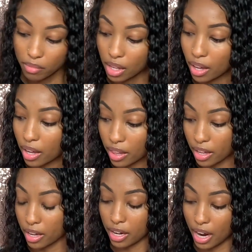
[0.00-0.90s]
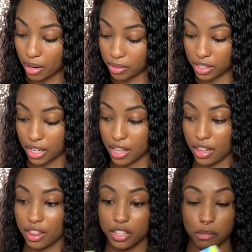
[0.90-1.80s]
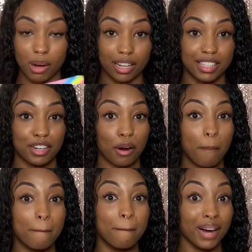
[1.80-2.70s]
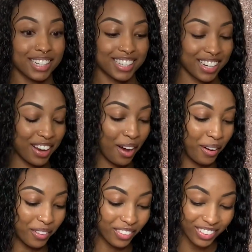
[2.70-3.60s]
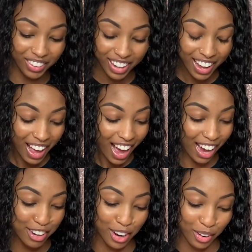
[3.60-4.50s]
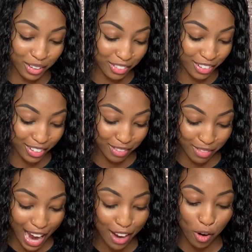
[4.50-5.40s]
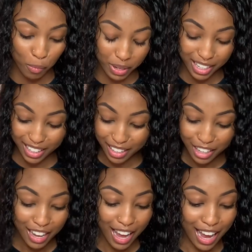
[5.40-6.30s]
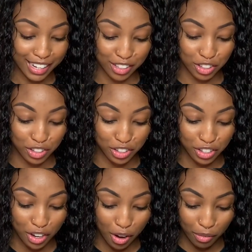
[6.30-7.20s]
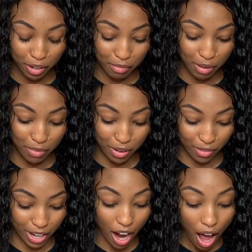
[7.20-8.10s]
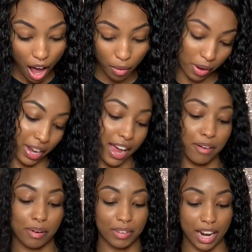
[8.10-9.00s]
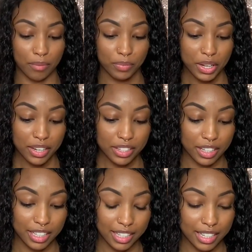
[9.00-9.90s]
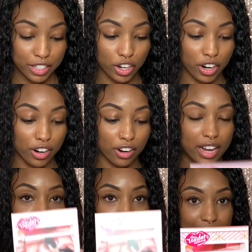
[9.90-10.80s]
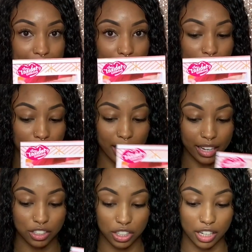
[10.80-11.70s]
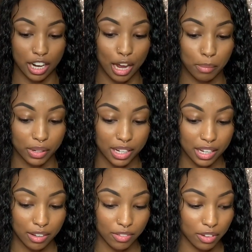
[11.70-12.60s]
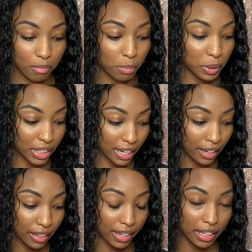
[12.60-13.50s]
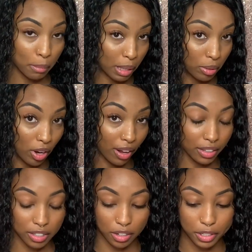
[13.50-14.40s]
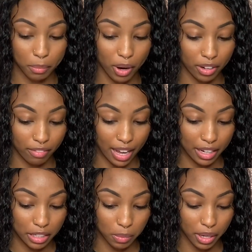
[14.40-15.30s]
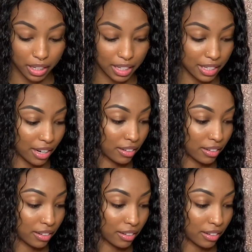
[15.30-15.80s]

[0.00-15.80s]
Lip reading: And then I was sent this box here months ago. I don't even remember. I opened it. I don't remember what. Oh, okay, I remember now. So this is her Insider collection. I believe Model and the baby doll is also part of that as well, the Insider